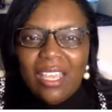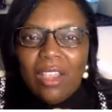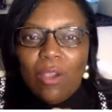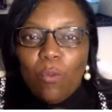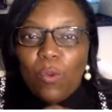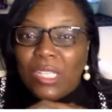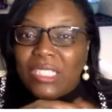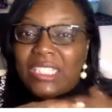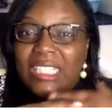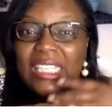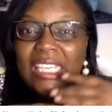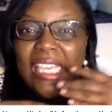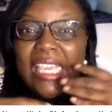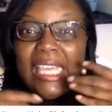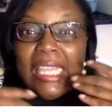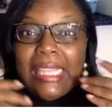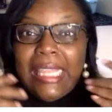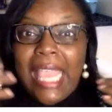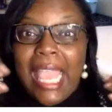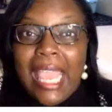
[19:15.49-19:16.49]
Once
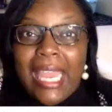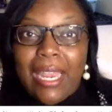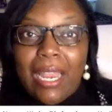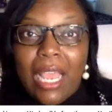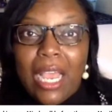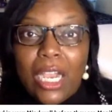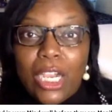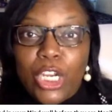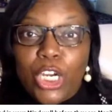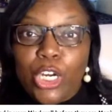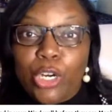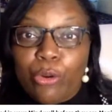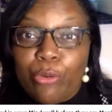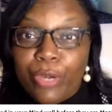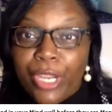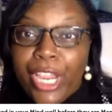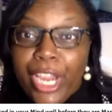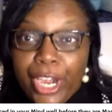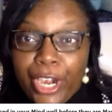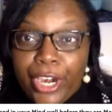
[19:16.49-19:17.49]
again, that a
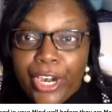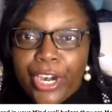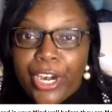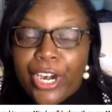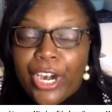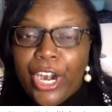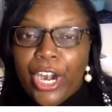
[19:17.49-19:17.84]
career